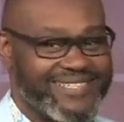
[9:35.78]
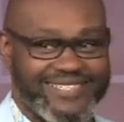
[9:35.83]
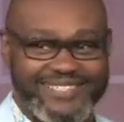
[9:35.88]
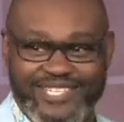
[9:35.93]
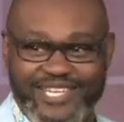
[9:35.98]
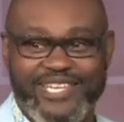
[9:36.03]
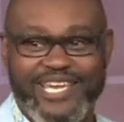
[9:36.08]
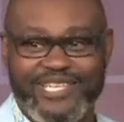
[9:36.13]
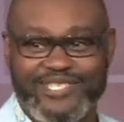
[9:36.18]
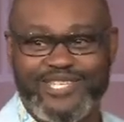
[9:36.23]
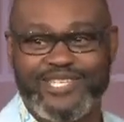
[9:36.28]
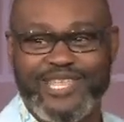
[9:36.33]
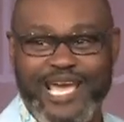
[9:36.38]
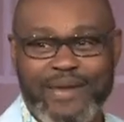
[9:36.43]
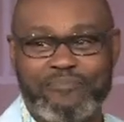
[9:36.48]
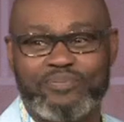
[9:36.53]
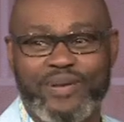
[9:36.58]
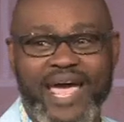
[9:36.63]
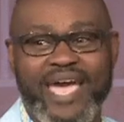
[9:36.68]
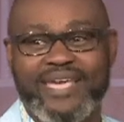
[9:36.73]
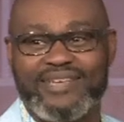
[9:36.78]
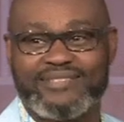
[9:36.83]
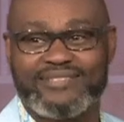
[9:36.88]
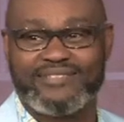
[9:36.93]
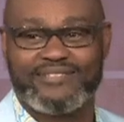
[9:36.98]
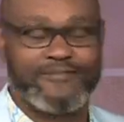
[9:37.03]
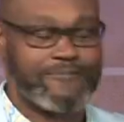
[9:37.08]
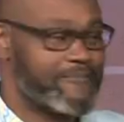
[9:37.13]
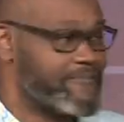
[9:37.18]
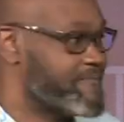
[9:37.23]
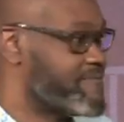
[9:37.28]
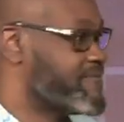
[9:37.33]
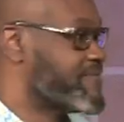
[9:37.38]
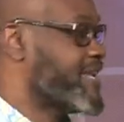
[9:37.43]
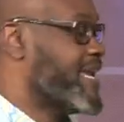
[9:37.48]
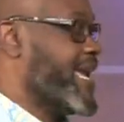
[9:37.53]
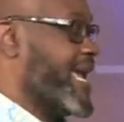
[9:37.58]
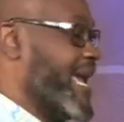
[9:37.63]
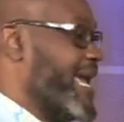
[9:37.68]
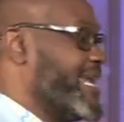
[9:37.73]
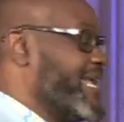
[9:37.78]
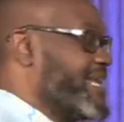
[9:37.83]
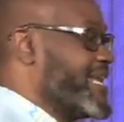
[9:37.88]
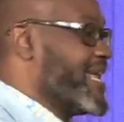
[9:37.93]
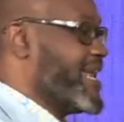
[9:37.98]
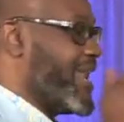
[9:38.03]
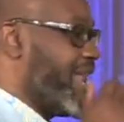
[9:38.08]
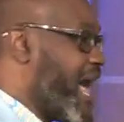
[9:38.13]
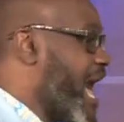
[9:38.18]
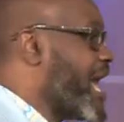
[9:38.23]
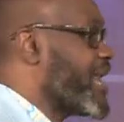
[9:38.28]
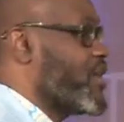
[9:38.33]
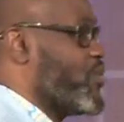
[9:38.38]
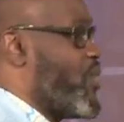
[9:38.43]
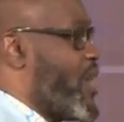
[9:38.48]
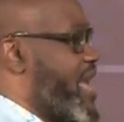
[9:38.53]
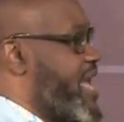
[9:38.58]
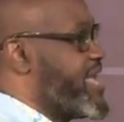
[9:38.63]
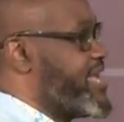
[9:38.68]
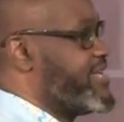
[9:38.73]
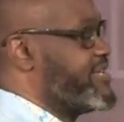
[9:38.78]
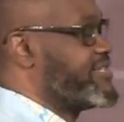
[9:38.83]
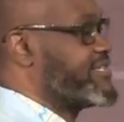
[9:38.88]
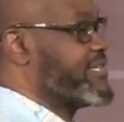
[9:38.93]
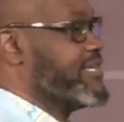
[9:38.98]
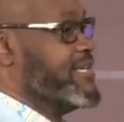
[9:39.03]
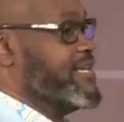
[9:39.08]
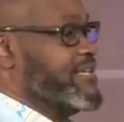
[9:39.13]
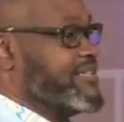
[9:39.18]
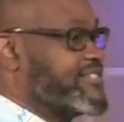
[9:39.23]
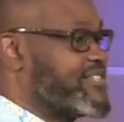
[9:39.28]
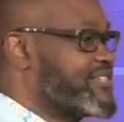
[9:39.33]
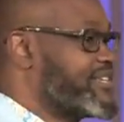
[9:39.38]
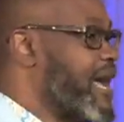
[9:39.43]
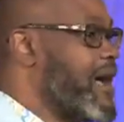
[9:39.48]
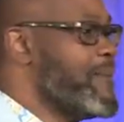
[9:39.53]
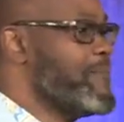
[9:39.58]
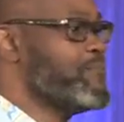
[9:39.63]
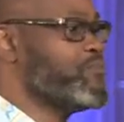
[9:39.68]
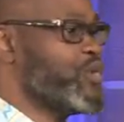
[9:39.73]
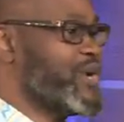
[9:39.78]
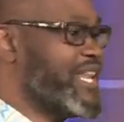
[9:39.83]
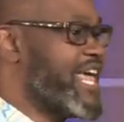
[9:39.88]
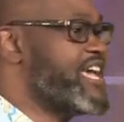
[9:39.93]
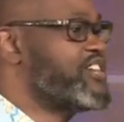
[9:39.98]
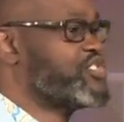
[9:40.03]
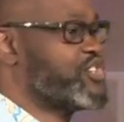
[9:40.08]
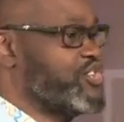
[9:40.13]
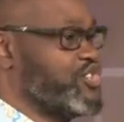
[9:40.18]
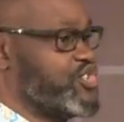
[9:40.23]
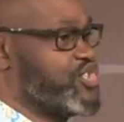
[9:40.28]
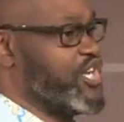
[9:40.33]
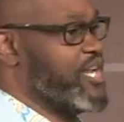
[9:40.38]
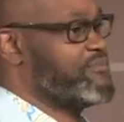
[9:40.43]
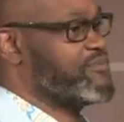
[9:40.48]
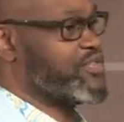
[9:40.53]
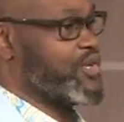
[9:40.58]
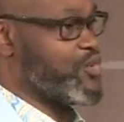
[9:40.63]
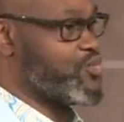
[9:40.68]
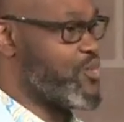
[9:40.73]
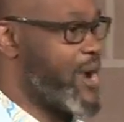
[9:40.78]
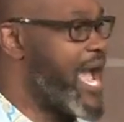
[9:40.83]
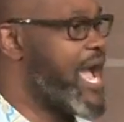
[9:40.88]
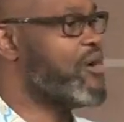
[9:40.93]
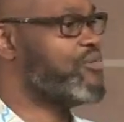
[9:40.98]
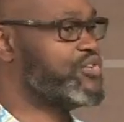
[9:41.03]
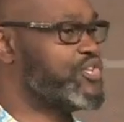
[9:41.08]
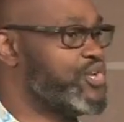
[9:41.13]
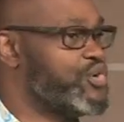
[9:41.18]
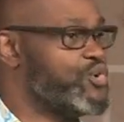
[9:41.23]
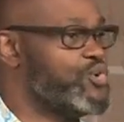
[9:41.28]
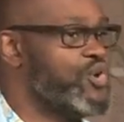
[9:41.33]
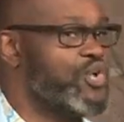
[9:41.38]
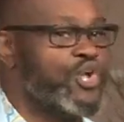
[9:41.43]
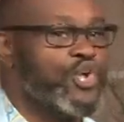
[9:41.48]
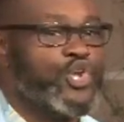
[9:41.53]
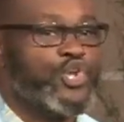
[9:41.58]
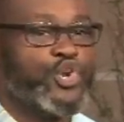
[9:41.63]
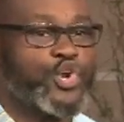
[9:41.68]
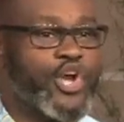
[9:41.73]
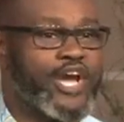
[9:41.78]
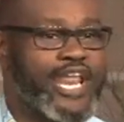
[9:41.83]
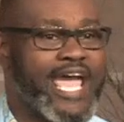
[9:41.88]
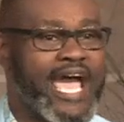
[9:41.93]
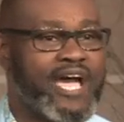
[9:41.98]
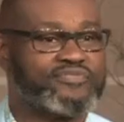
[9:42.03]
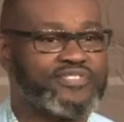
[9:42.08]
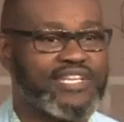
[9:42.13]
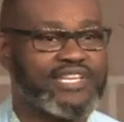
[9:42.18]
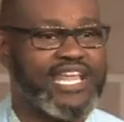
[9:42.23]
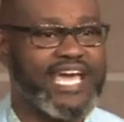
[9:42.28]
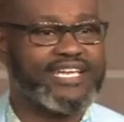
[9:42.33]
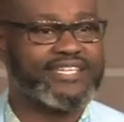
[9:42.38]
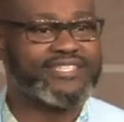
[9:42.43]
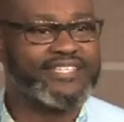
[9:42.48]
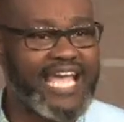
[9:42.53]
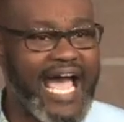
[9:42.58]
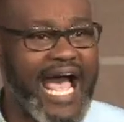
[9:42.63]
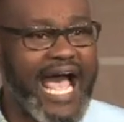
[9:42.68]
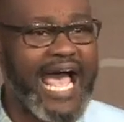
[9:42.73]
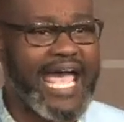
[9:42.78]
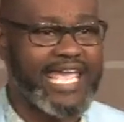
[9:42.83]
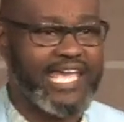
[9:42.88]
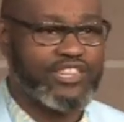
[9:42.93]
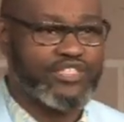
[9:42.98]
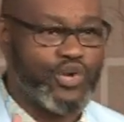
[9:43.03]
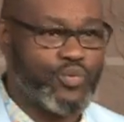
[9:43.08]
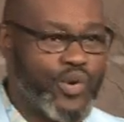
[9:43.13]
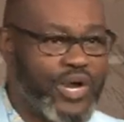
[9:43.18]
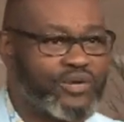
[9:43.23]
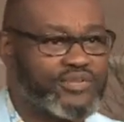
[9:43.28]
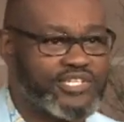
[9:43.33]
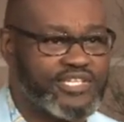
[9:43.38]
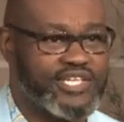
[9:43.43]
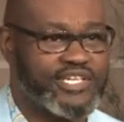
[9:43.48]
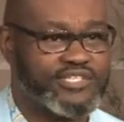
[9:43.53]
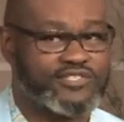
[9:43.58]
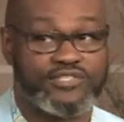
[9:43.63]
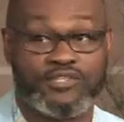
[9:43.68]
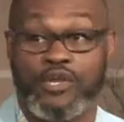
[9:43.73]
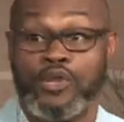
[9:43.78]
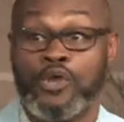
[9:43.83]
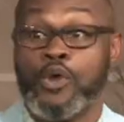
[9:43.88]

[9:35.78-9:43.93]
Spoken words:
to get to that place. And in a lot of ways, some relationships around you, you're going to have to let die in the wilderness